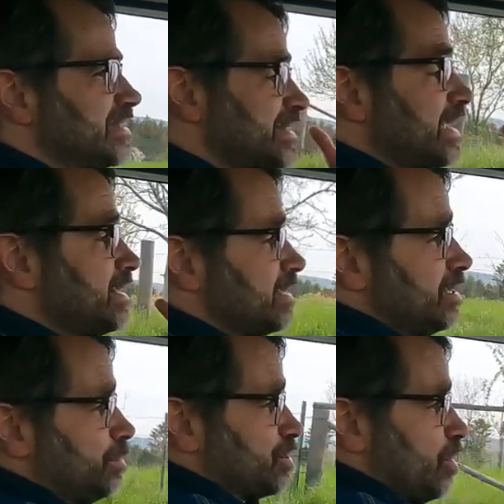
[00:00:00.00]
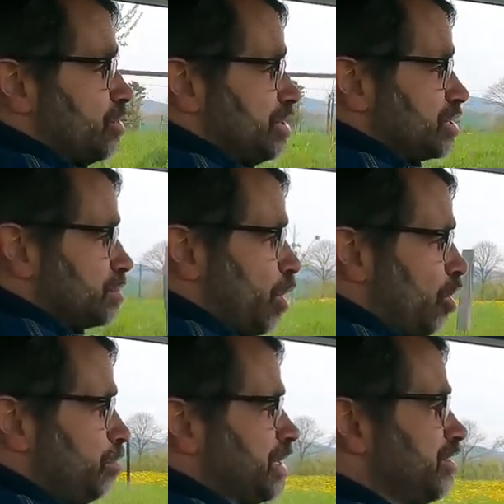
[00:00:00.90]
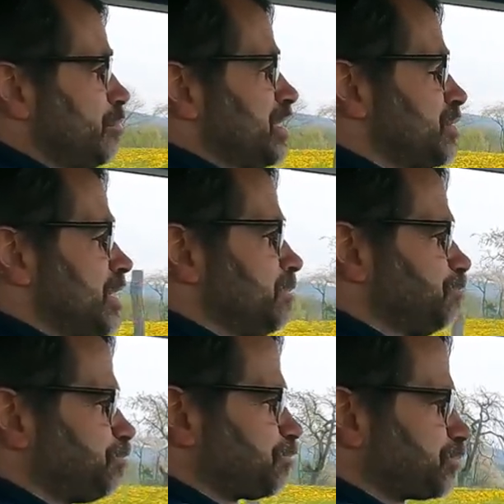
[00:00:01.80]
As said, was only a small bit of Matra,